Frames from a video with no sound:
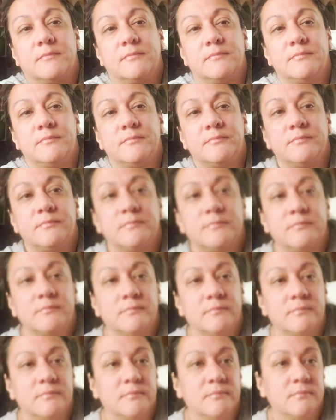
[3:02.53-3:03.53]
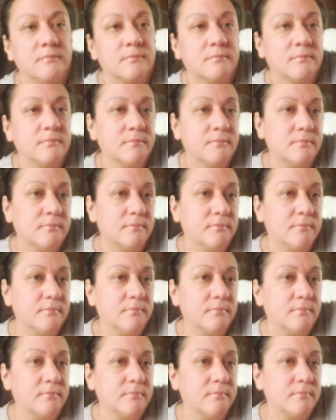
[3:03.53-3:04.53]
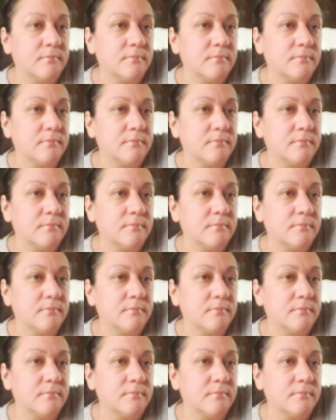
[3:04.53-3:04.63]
No one is speaking in this clip.